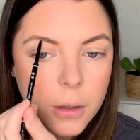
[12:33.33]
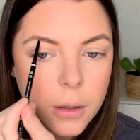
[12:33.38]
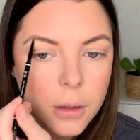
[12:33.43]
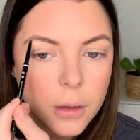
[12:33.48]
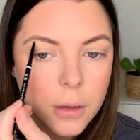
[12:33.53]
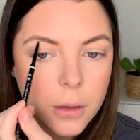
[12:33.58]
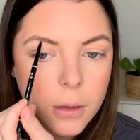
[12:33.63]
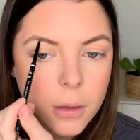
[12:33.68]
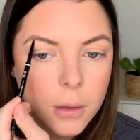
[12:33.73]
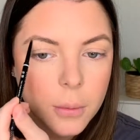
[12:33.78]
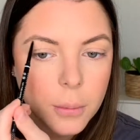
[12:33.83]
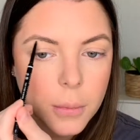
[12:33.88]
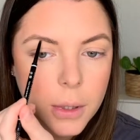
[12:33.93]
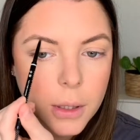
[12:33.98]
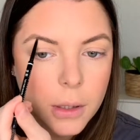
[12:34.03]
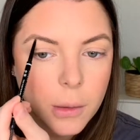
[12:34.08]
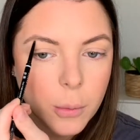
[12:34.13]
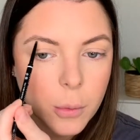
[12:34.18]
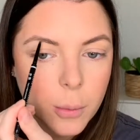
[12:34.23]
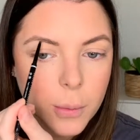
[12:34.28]
Then I
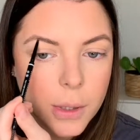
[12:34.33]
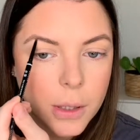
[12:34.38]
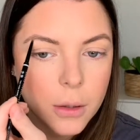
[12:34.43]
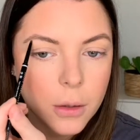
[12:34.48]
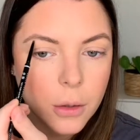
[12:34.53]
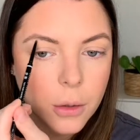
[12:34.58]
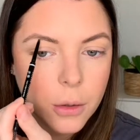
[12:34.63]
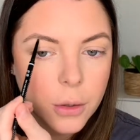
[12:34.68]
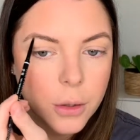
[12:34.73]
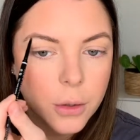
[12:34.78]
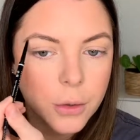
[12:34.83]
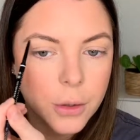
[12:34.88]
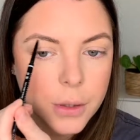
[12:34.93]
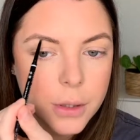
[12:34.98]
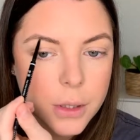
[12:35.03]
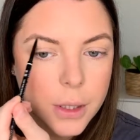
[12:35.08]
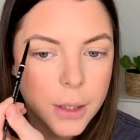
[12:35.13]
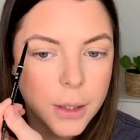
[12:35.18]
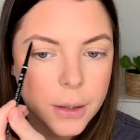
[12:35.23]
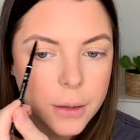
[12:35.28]
make them a bit longer and
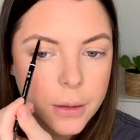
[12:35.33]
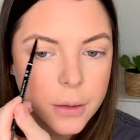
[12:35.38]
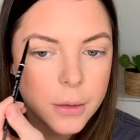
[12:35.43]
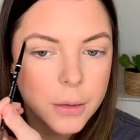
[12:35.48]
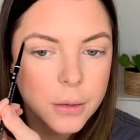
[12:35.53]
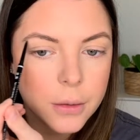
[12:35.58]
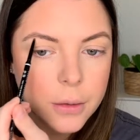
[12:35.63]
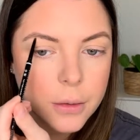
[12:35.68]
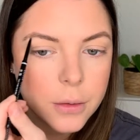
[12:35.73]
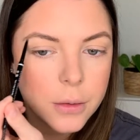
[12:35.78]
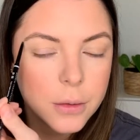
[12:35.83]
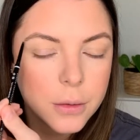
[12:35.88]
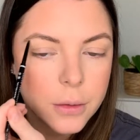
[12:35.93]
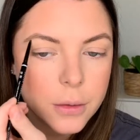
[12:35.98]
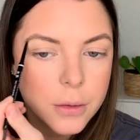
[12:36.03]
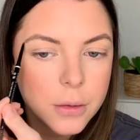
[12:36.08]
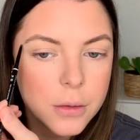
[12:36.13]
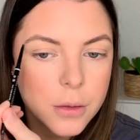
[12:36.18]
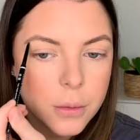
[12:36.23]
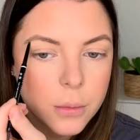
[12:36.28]
darker
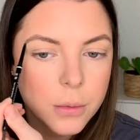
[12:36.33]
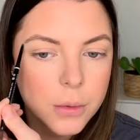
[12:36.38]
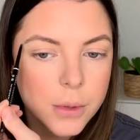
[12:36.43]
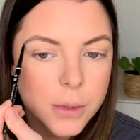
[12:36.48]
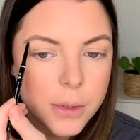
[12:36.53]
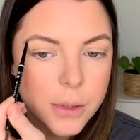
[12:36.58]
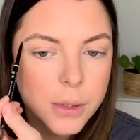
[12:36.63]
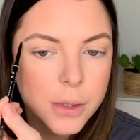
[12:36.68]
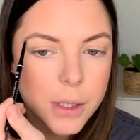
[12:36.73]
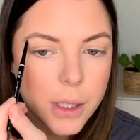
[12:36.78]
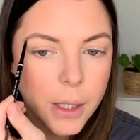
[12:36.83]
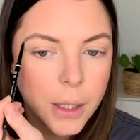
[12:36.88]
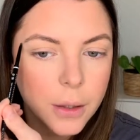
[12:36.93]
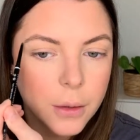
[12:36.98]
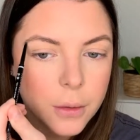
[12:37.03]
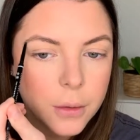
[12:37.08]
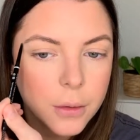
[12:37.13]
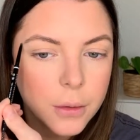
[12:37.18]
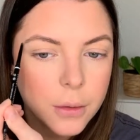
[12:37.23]
towards the tail.